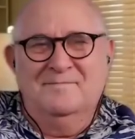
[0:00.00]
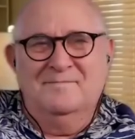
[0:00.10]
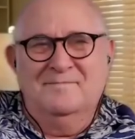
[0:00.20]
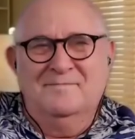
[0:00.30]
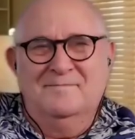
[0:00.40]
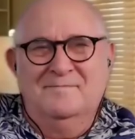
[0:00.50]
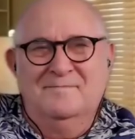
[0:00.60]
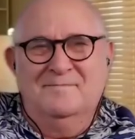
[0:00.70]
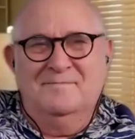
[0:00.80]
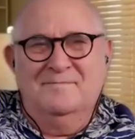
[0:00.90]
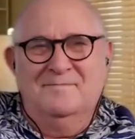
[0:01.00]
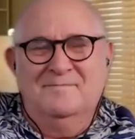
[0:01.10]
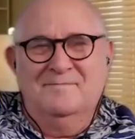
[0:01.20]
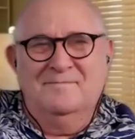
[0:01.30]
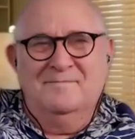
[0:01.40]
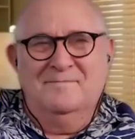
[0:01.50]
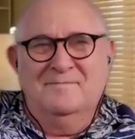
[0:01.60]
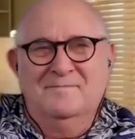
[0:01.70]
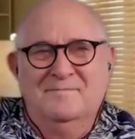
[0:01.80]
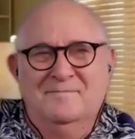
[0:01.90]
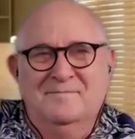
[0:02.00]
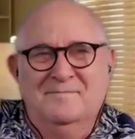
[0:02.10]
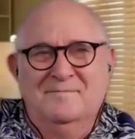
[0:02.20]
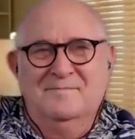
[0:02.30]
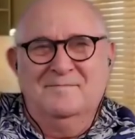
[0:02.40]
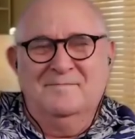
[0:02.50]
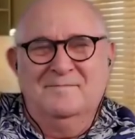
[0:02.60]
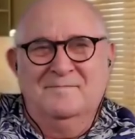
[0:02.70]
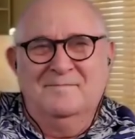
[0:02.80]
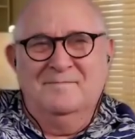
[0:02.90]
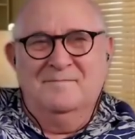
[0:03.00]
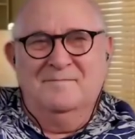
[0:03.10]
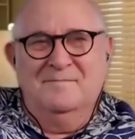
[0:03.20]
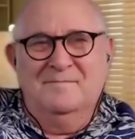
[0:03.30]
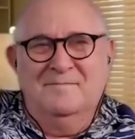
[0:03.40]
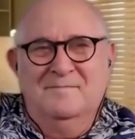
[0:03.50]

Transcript: No words are spoken by the person on screen.